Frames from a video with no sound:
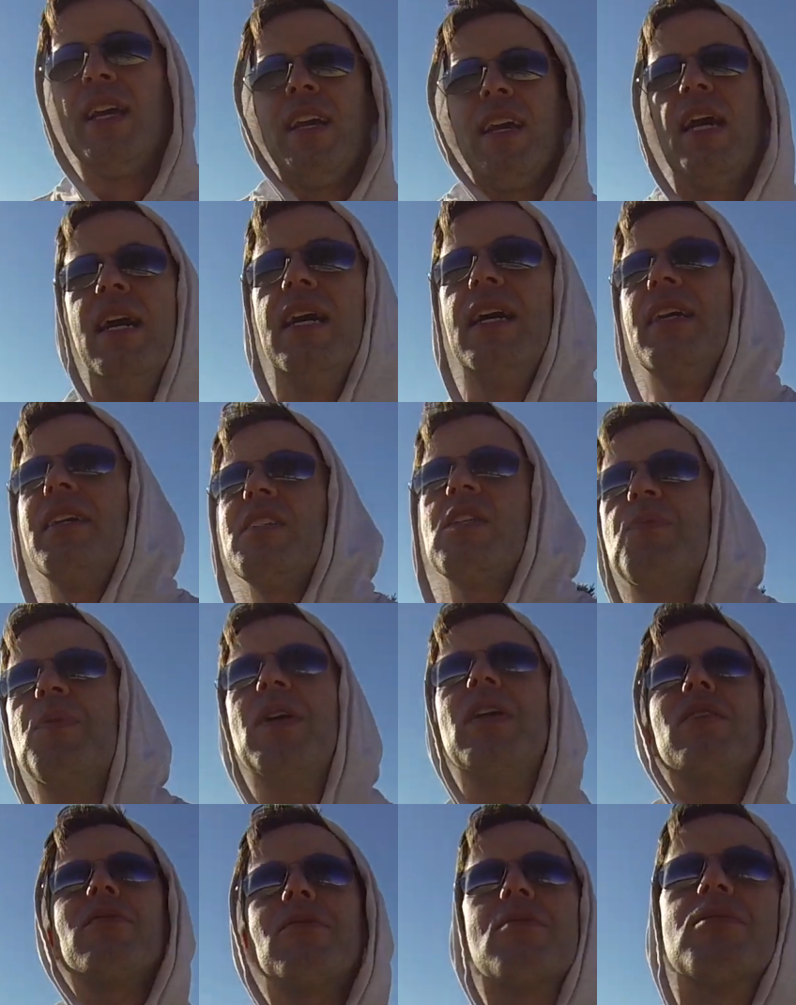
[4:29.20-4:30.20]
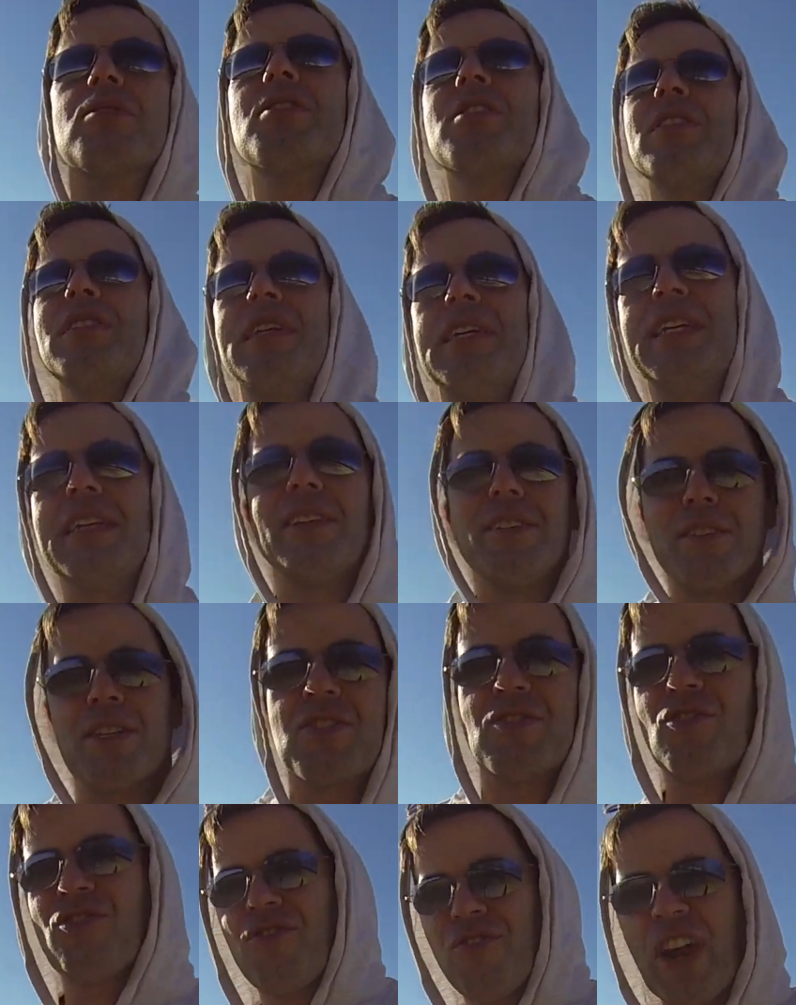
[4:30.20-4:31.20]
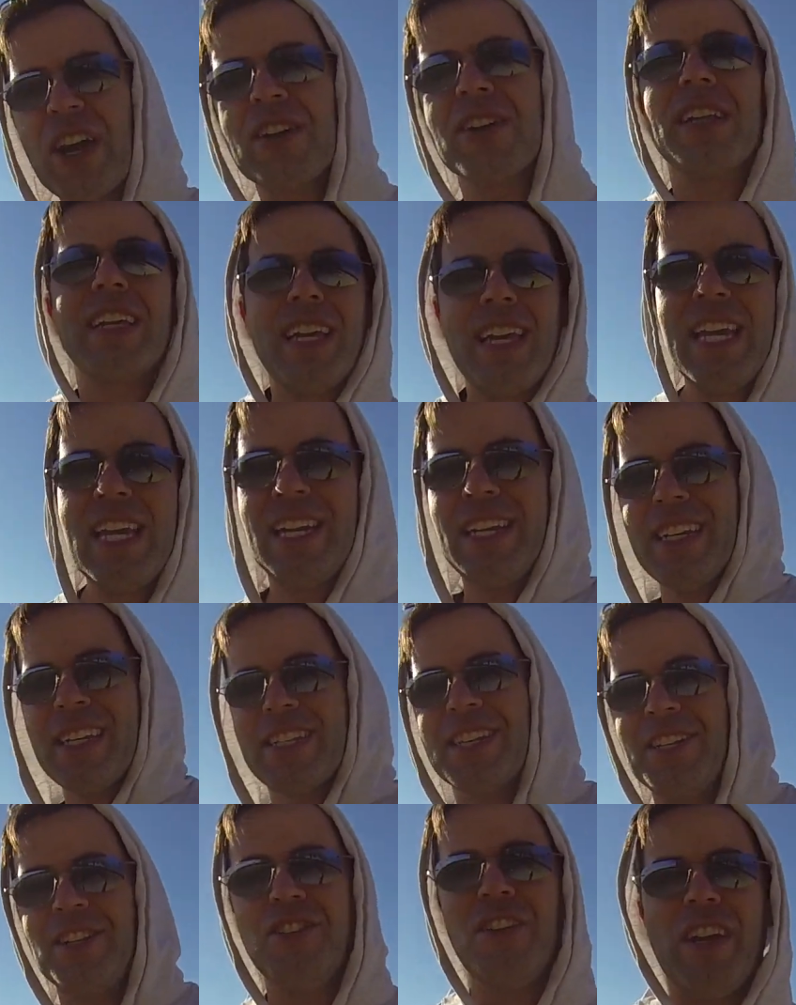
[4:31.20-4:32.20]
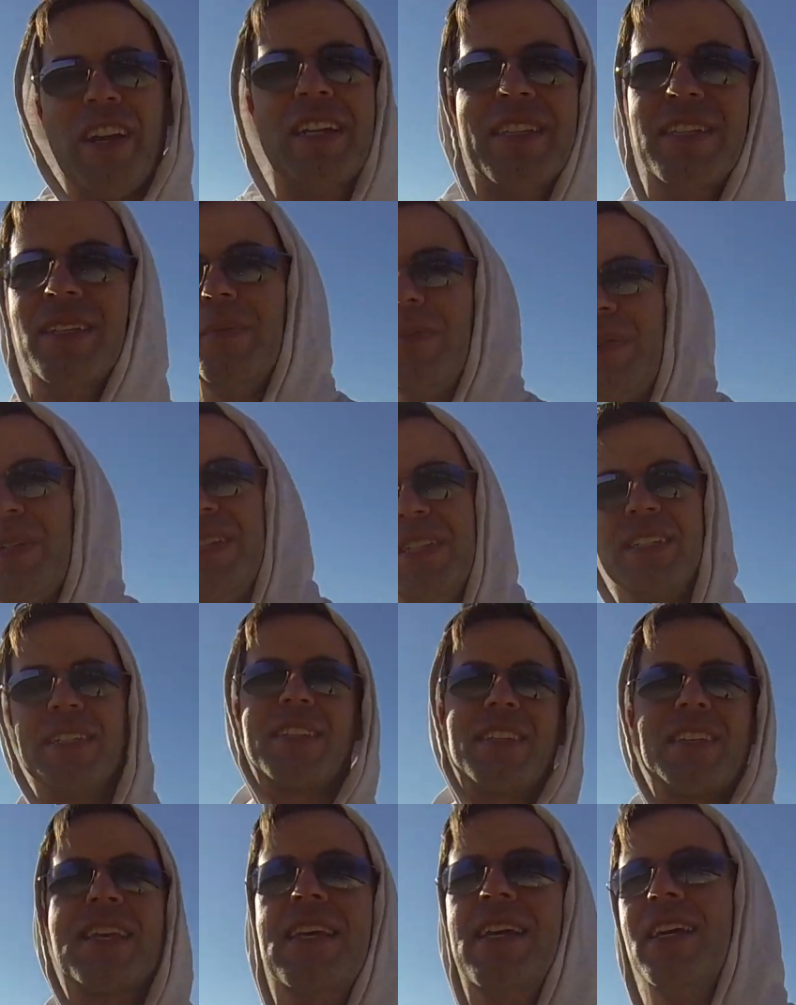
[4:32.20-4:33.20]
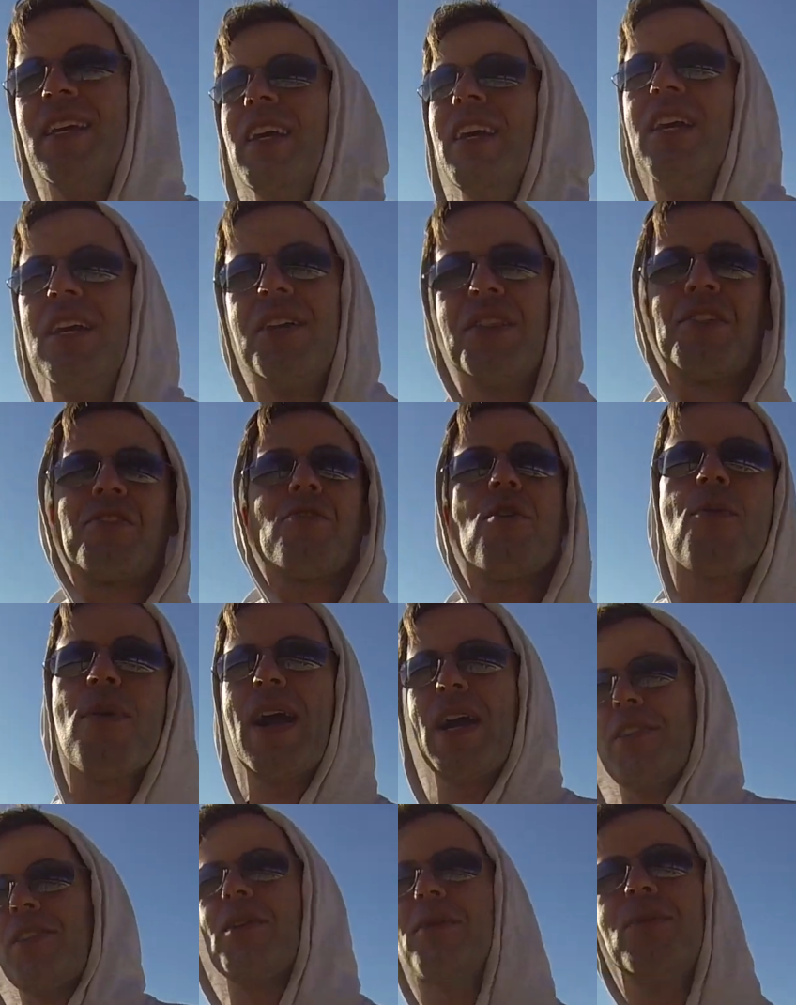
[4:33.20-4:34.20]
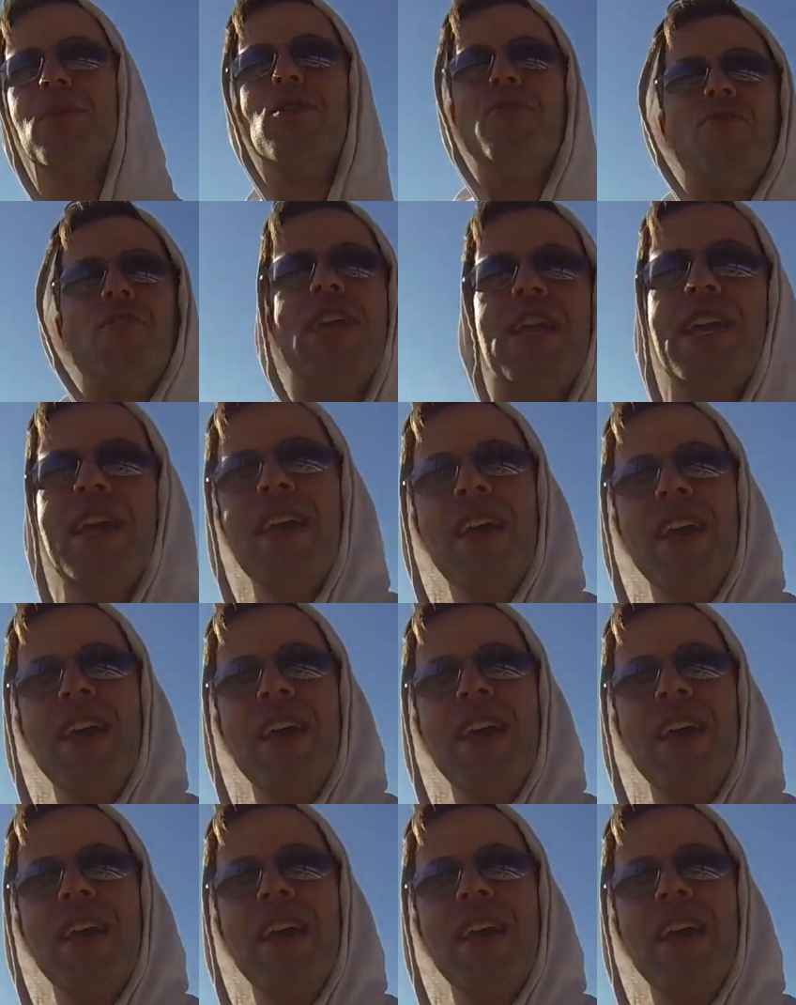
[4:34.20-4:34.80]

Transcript: Uh, Isabella Rossellini looks fairly hideous and jacked up in this throughout the movie.